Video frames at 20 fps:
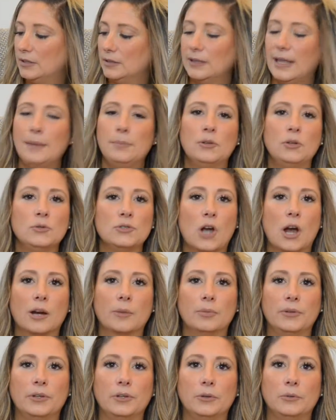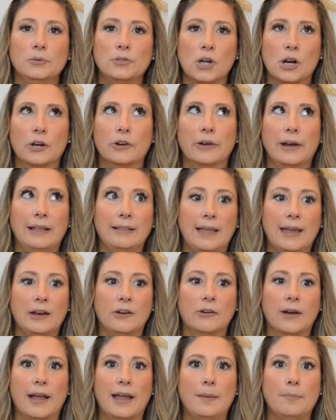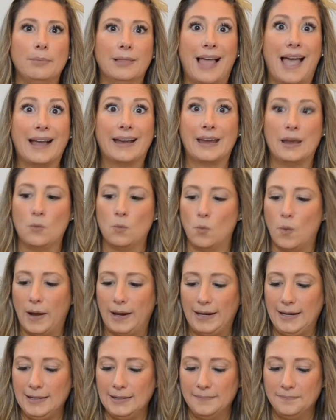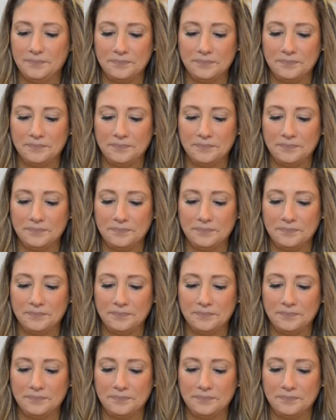light blue, dark gray, light gray, black, and white.